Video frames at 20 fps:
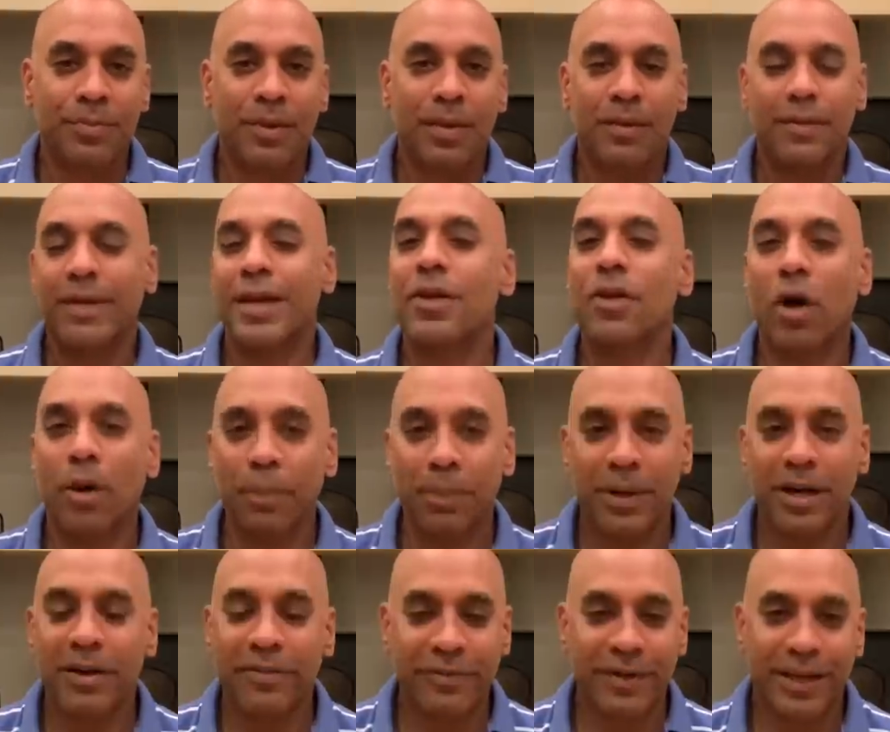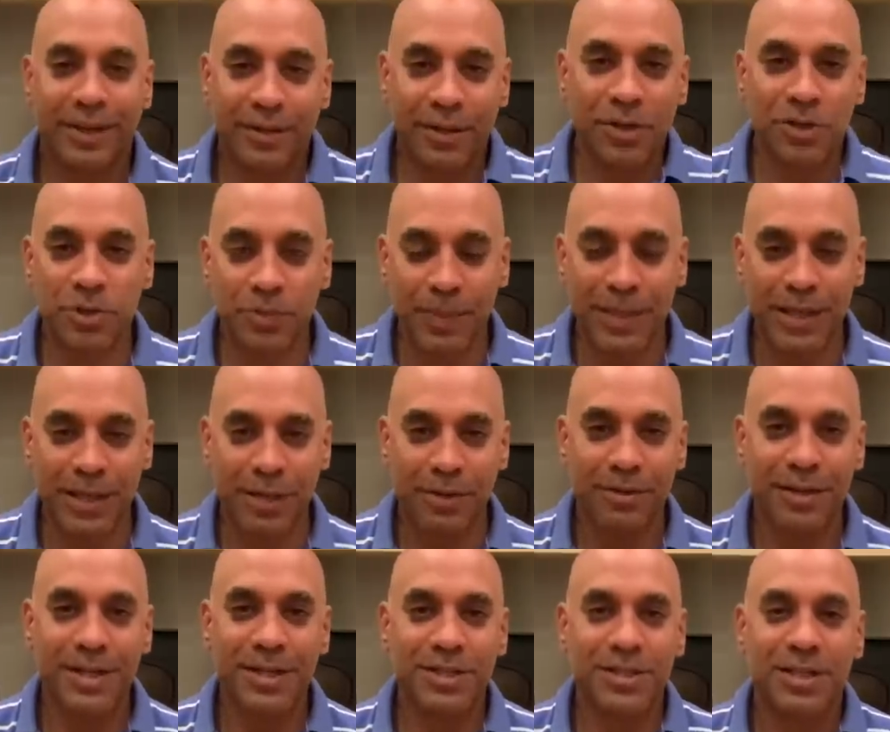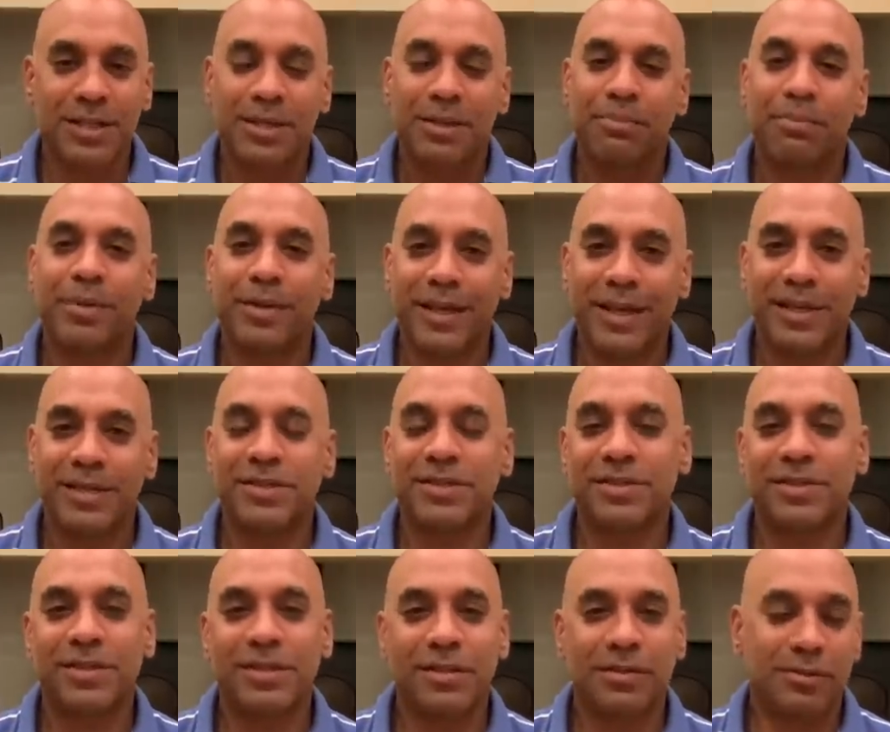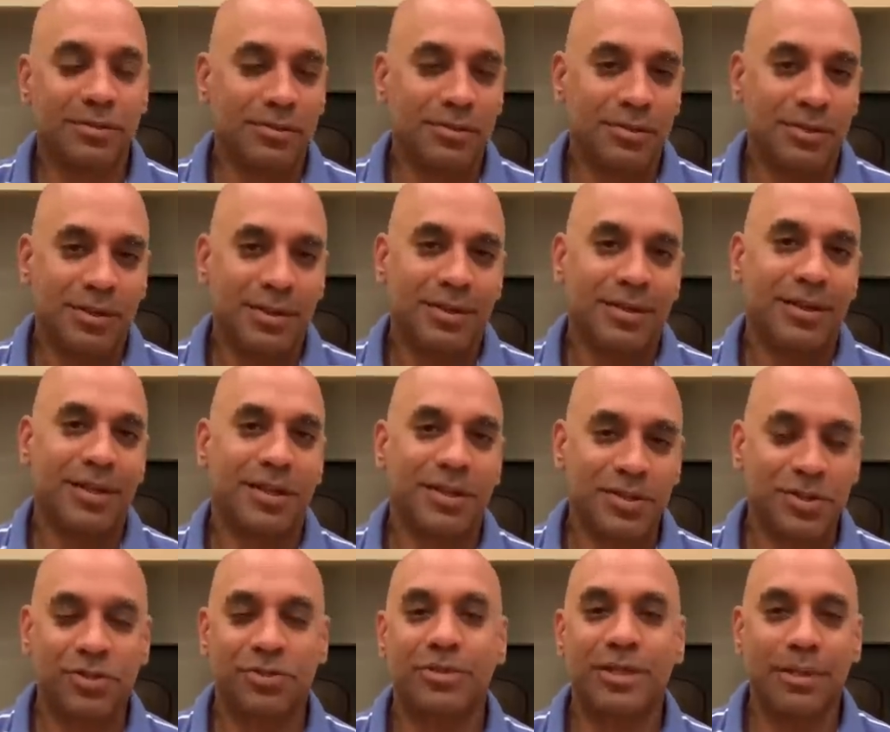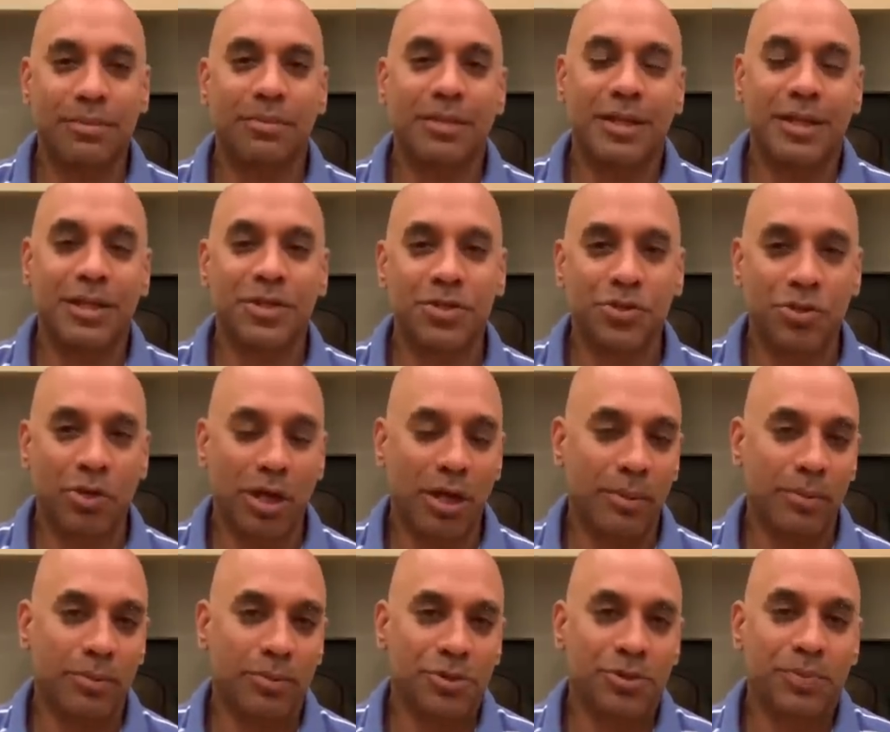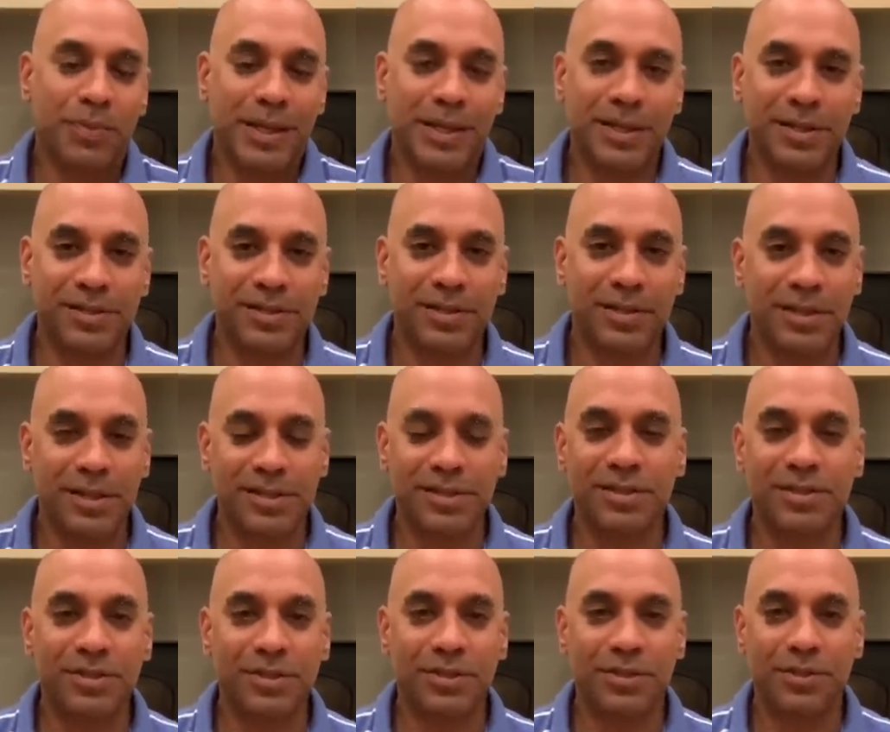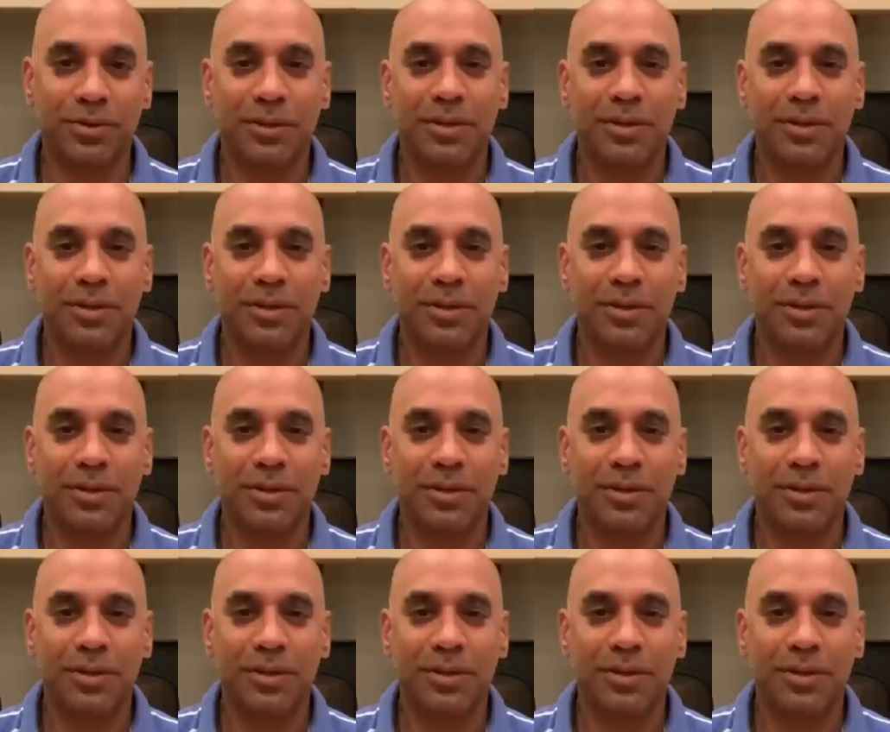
They're not perfect, no speaker is, but they're still extremely enjoyable speakers to listen to.